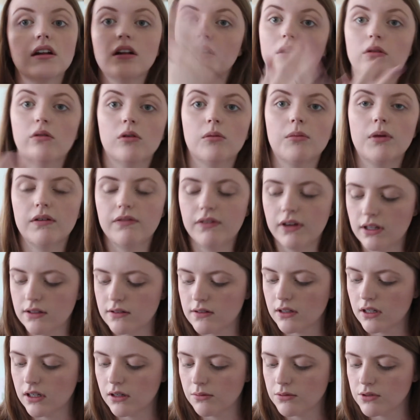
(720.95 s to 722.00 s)
all over my
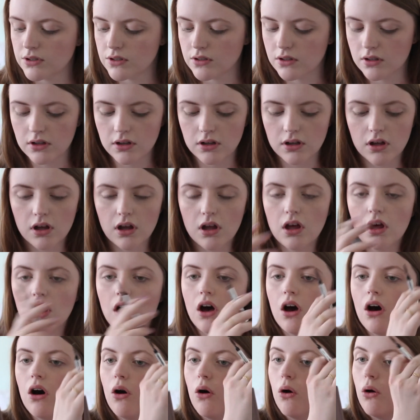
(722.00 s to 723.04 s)
face and it was
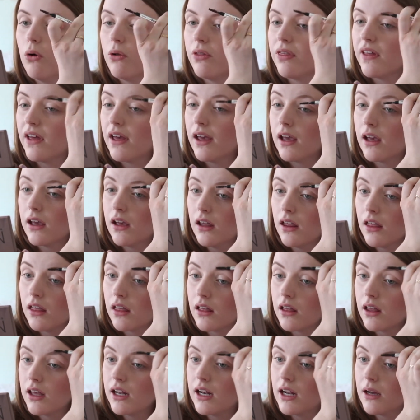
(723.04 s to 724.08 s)
a whole thing.
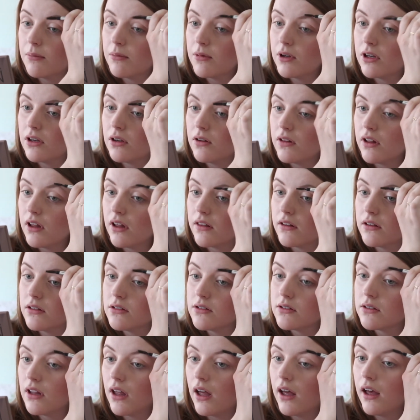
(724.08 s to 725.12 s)
Okay, now I'm gonna do the other
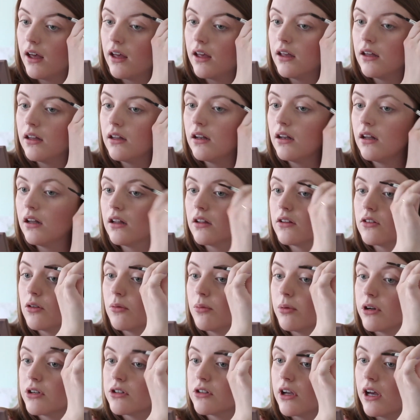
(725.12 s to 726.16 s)
side. So
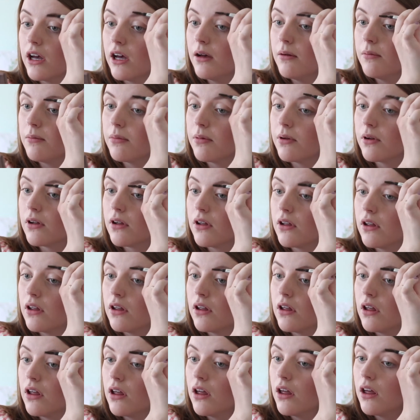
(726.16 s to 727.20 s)
brush up
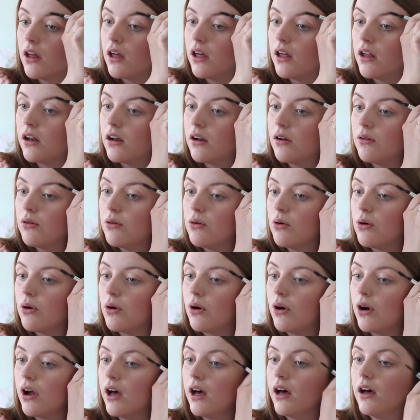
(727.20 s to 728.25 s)
and
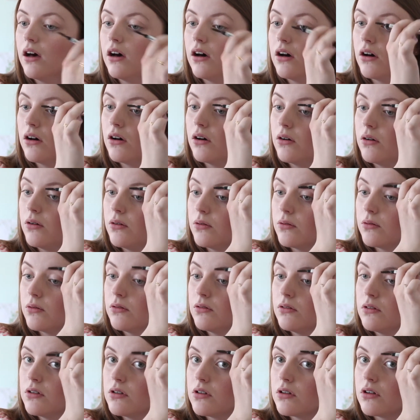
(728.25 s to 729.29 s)

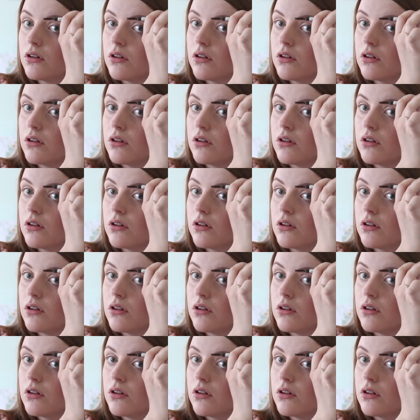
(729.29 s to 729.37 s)
around.